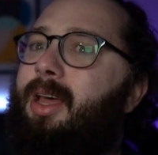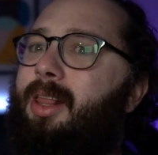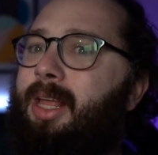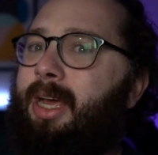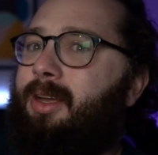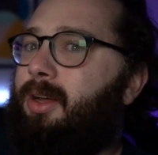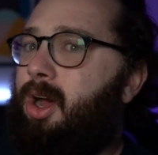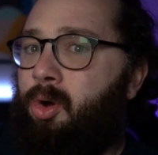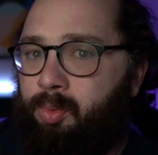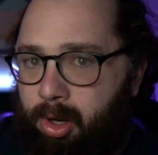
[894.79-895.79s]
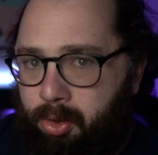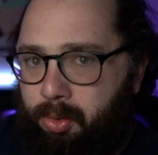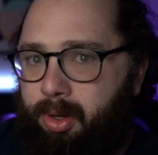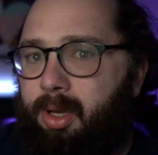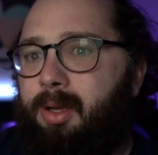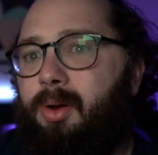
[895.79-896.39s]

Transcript: like a rogue